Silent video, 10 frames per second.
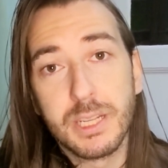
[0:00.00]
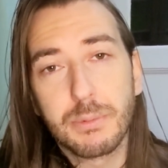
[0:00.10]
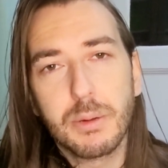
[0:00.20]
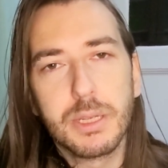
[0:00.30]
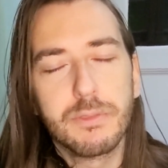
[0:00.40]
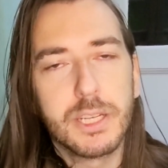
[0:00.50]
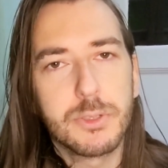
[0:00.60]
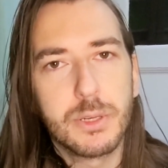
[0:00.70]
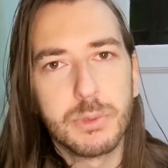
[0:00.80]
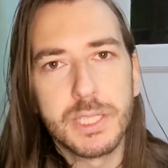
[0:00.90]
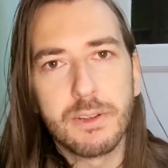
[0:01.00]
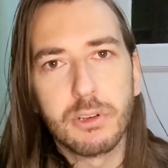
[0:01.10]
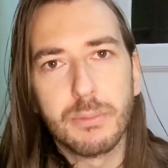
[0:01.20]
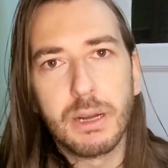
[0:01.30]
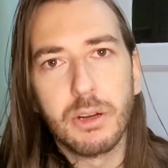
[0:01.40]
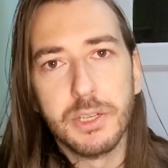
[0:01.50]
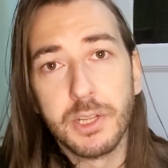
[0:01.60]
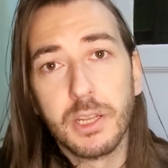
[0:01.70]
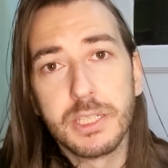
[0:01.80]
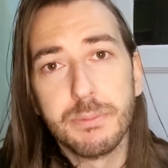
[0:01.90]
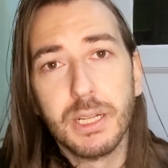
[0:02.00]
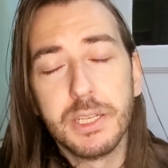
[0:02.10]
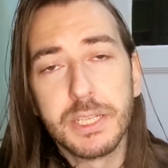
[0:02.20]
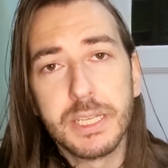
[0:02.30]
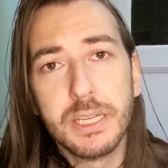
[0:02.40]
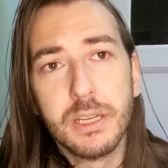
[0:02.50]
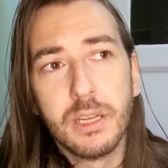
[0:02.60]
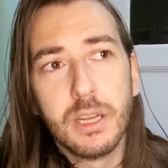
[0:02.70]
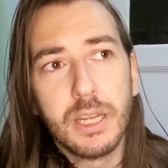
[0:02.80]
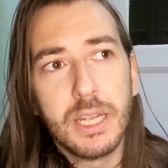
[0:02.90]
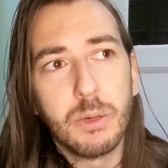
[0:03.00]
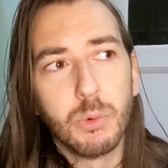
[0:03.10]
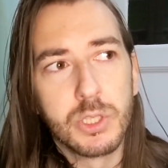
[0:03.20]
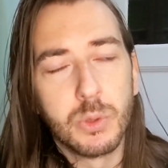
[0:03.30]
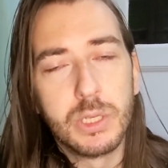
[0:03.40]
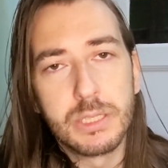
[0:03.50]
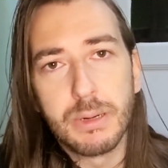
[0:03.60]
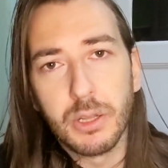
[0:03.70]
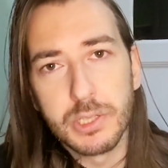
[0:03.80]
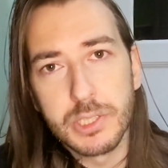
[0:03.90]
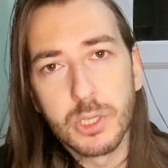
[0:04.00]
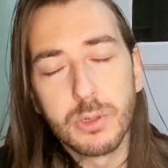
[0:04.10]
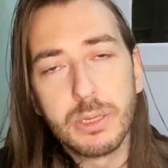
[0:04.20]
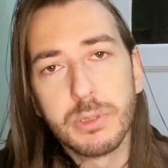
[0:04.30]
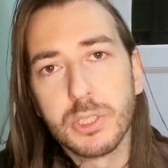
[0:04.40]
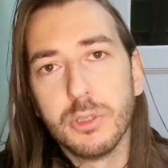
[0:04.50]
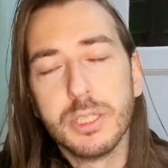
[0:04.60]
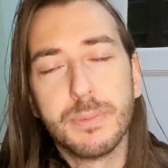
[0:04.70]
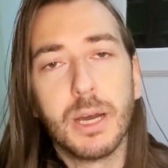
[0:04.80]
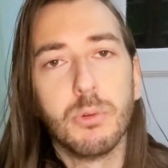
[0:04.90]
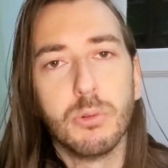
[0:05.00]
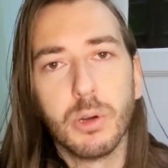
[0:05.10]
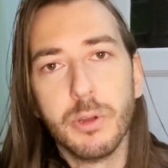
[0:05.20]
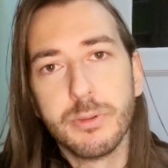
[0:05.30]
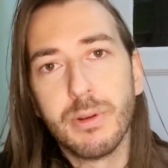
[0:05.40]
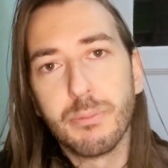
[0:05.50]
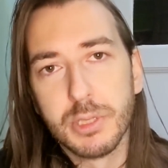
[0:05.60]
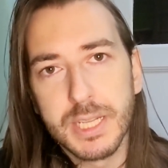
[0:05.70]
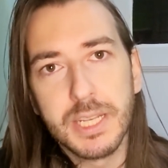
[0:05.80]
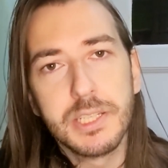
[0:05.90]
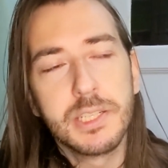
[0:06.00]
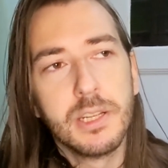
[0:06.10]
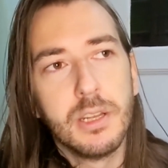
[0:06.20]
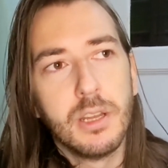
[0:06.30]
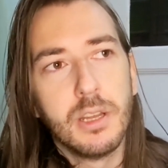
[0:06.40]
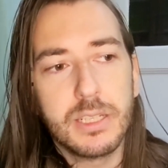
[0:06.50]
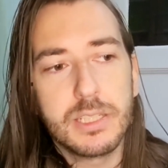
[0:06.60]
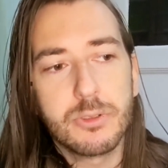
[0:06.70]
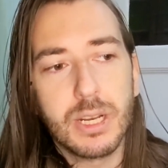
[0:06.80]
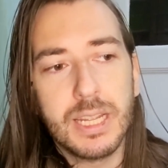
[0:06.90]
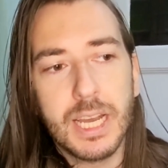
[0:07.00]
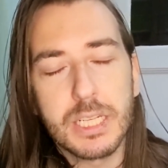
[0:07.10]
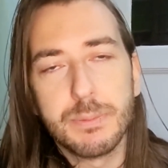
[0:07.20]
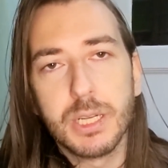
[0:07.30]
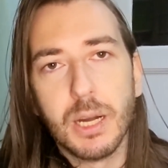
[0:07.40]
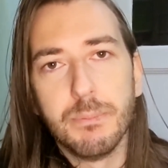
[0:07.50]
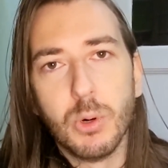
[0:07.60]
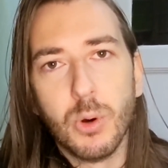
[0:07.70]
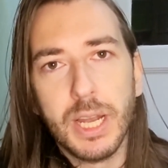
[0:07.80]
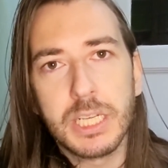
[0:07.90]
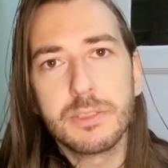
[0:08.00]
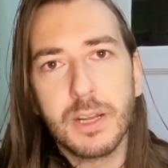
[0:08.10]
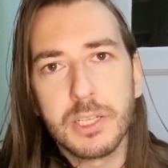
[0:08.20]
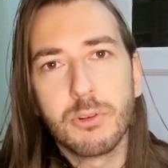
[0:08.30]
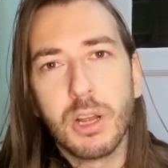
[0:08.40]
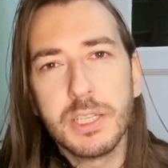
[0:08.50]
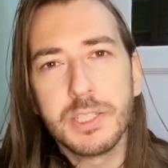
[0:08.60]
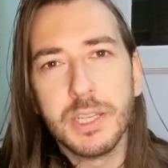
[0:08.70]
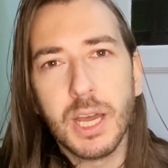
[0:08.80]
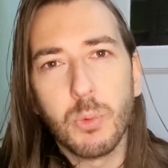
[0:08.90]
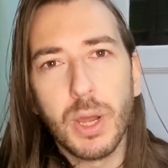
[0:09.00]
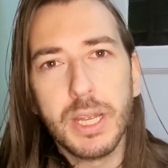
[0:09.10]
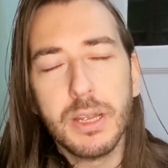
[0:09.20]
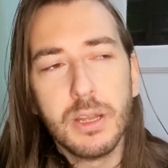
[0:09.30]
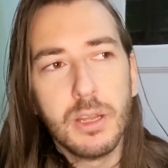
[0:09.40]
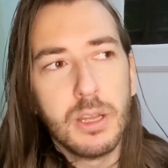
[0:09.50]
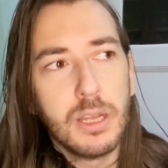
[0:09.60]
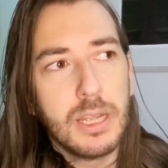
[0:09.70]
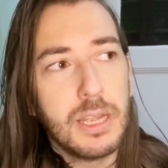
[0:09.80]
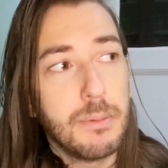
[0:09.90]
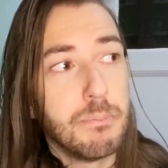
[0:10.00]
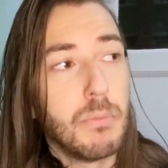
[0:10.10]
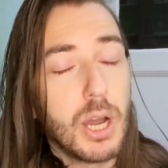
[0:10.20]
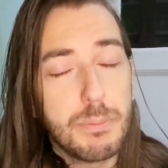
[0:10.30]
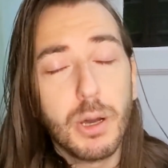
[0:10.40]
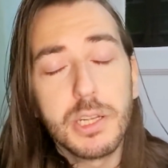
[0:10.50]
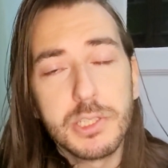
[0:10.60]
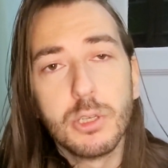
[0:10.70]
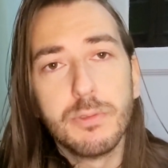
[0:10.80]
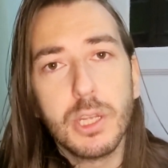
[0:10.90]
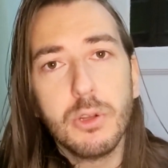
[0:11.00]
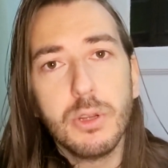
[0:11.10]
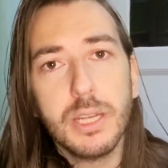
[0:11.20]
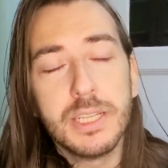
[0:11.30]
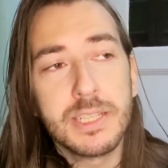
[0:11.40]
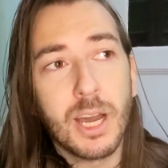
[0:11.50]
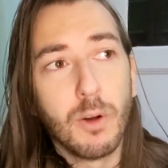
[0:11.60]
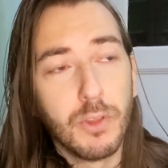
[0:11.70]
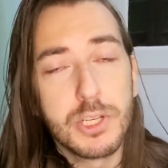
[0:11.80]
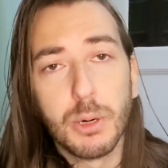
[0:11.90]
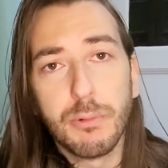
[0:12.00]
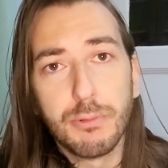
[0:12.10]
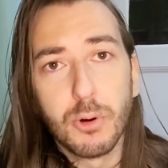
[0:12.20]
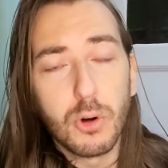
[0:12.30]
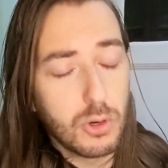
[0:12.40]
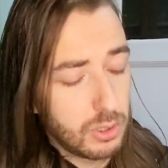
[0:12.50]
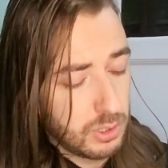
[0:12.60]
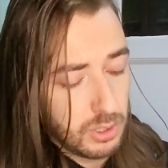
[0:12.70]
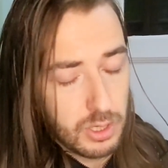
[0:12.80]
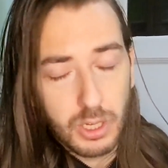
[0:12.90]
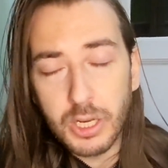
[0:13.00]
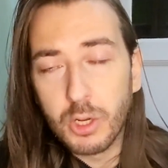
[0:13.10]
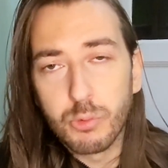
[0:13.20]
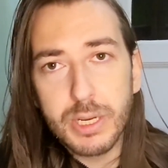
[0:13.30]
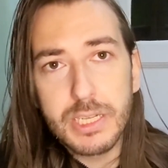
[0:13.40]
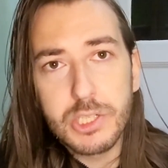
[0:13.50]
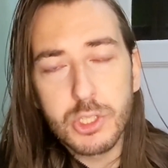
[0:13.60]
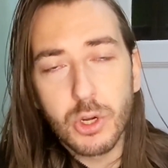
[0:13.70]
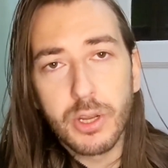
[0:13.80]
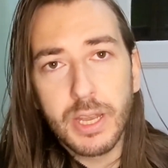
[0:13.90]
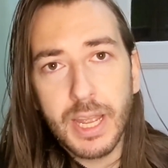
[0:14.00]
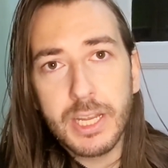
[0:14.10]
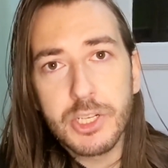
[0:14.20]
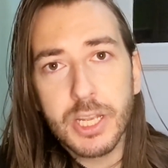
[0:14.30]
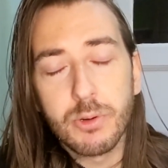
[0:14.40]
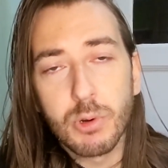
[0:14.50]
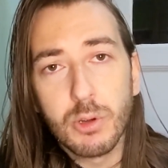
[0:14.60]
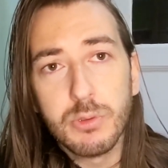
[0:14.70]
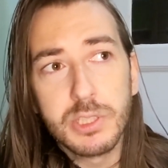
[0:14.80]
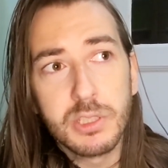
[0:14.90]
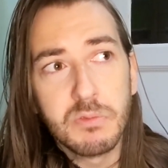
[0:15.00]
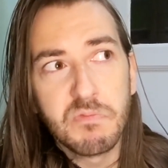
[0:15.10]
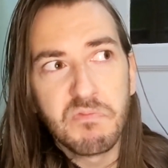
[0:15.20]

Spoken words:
upcoming victory was never about her dance ability. It was always about the story. It was always about what Rose represents. Strictly has become more X-factorized in that way. My personal view is that of the top four, Reese, John, AJ and Rose